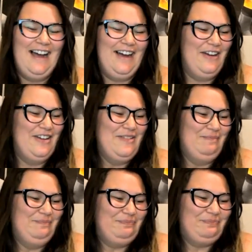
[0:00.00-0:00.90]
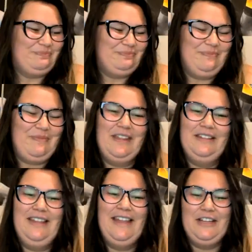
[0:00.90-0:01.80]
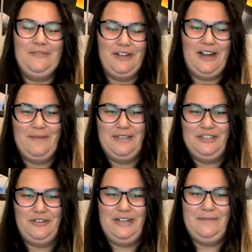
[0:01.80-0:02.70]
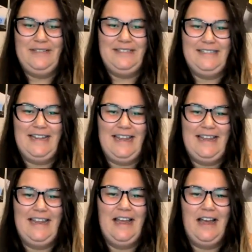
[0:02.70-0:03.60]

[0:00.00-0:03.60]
um, Thank you for coming and joining me today.